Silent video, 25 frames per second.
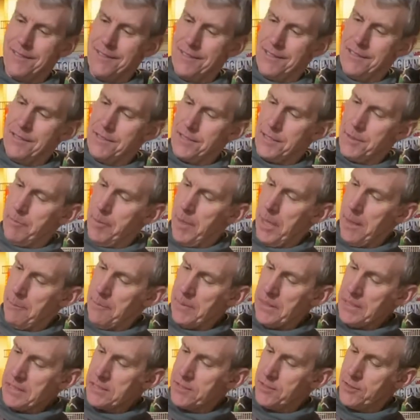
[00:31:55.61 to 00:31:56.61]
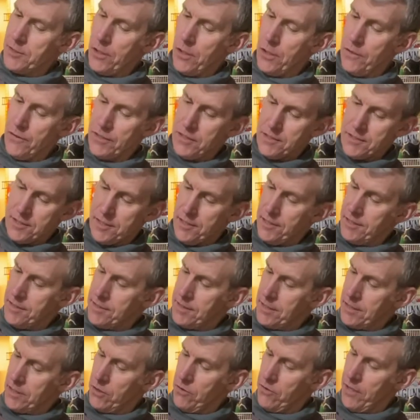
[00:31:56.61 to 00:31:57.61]
is the puppy. So this is
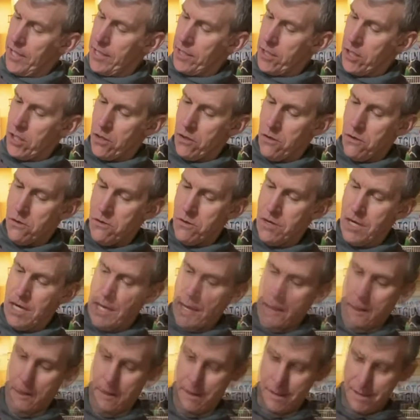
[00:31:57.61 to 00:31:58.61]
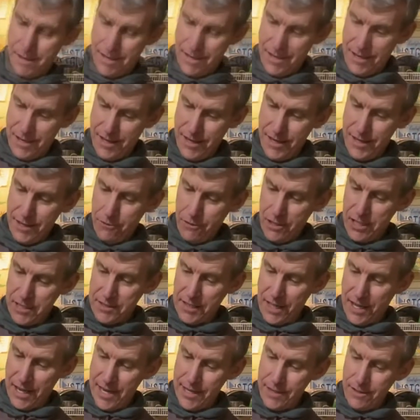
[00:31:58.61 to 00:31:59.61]
the Graco.
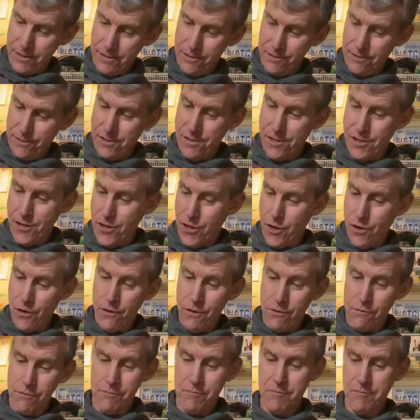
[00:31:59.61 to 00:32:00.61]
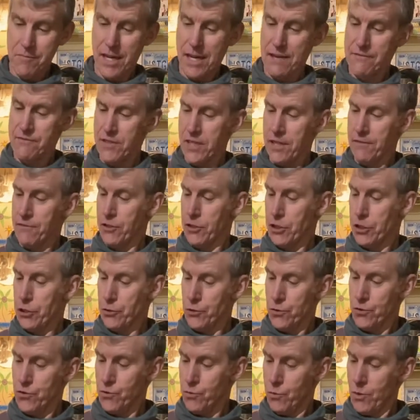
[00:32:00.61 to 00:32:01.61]
Anyways, I don't know. I've never
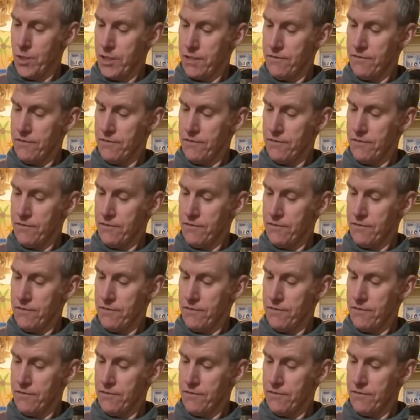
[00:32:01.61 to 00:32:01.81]
used one